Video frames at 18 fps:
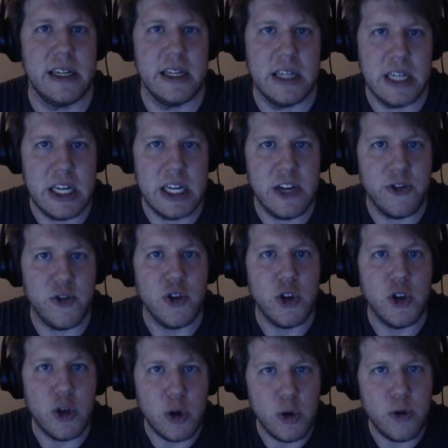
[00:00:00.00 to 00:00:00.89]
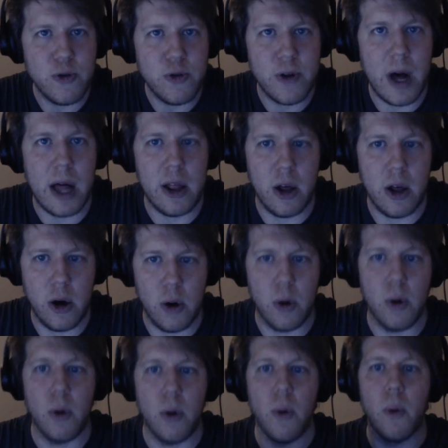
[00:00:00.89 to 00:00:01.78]
if you
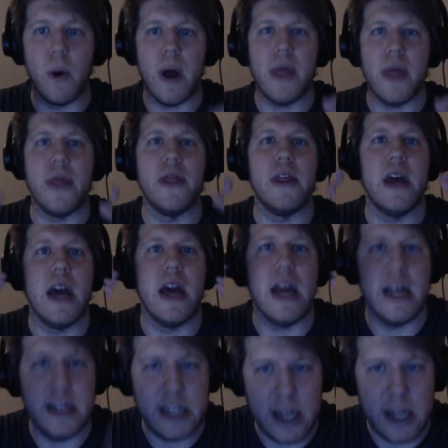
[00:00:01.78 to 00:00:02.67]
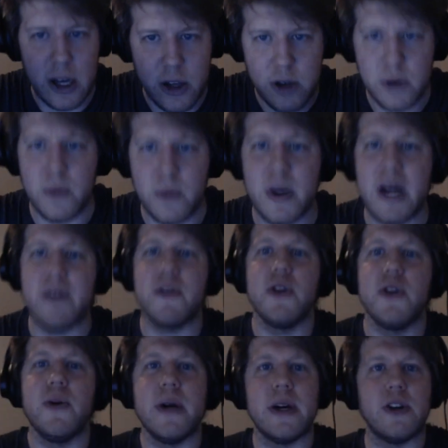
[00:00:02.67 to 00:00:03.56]
follow what they tell you. Whenever
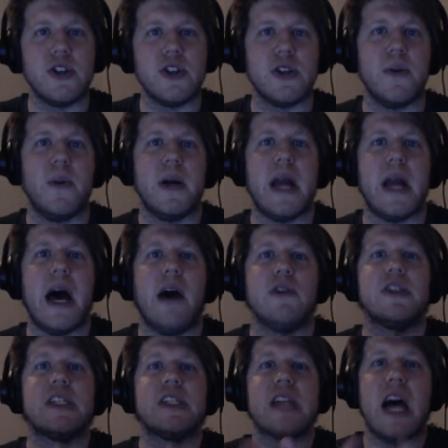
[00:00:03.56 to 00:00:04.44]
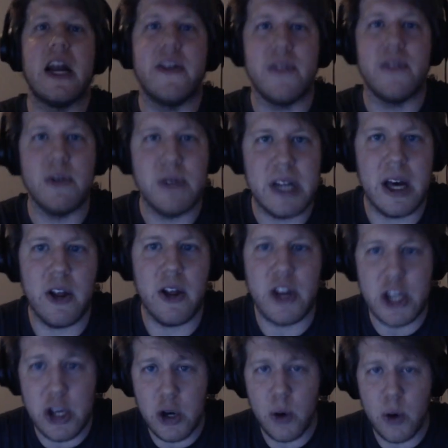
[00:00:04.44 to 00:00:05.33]
you hear someone outside of you
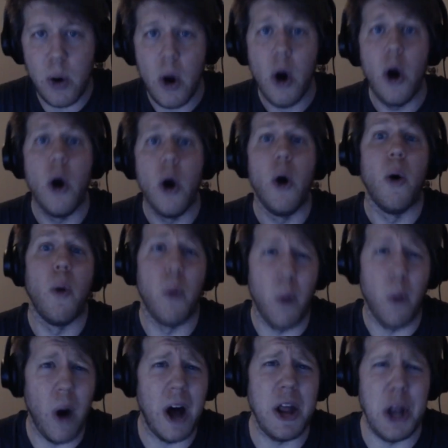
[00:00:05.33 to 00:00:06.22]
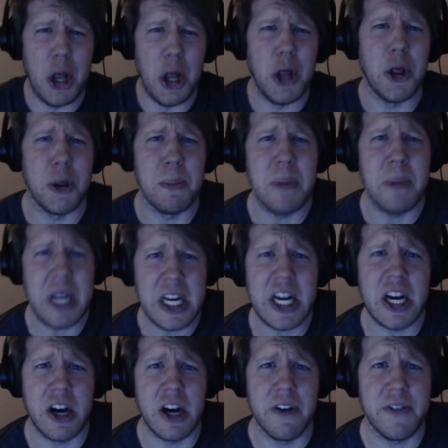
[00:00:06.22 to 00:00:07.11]
telling you what the
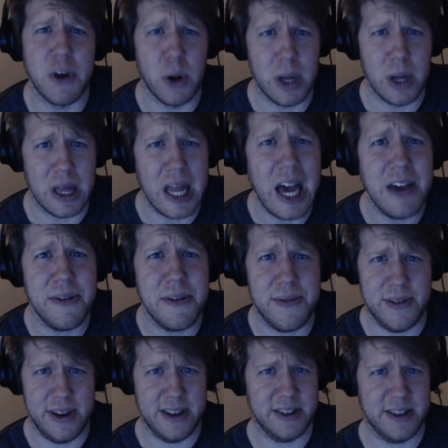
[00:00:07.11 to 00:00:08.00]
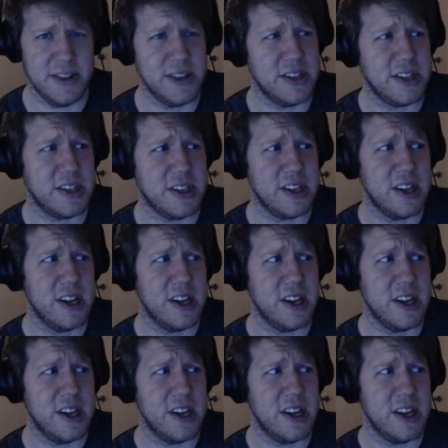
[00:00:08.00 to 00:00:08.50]
meaning of your life is,